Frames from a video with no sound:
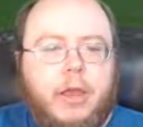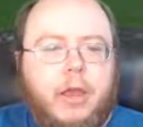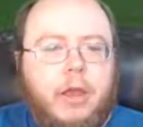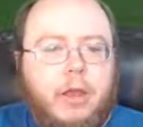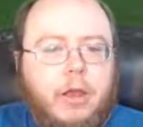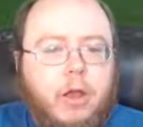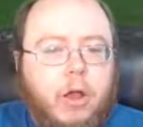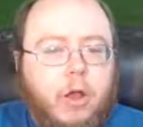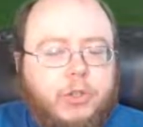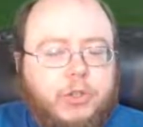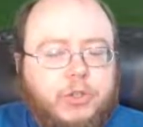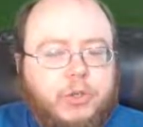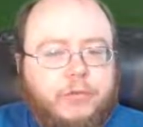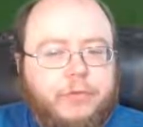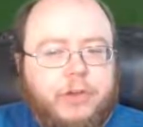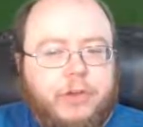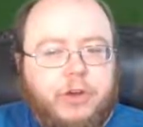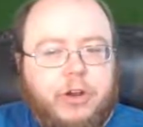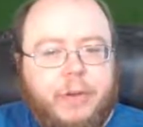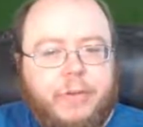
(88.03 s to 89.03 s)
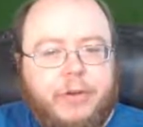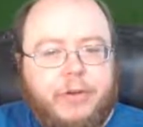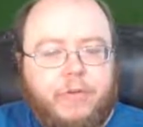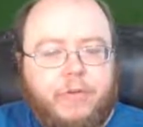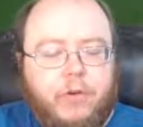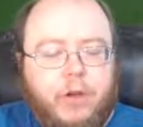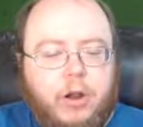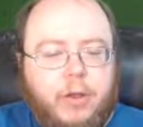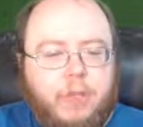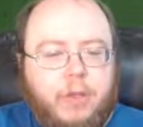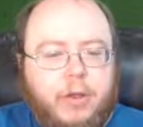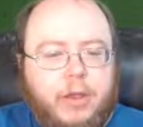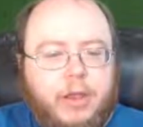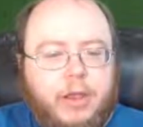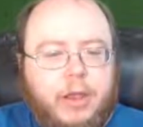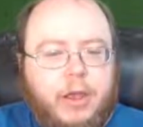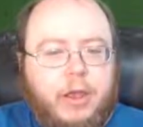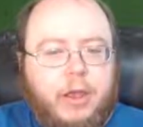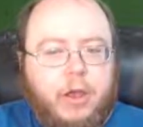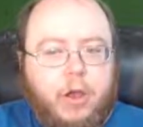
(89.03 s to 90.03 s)
Also, if you're coming from
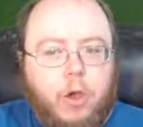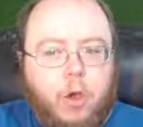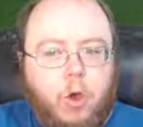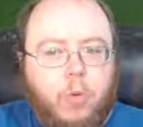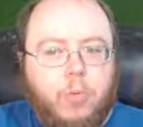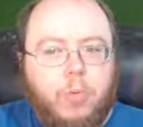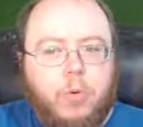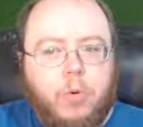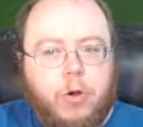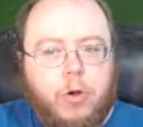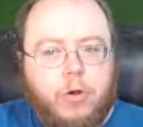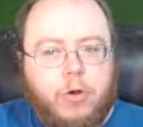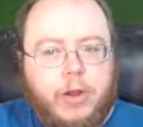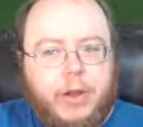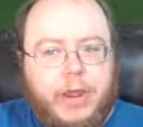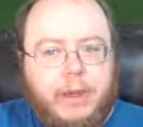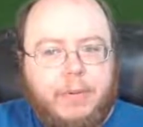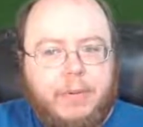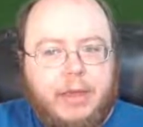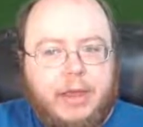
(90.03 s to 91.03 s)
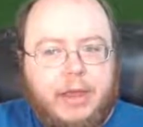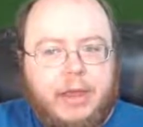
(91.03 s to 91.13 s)
a homegrown API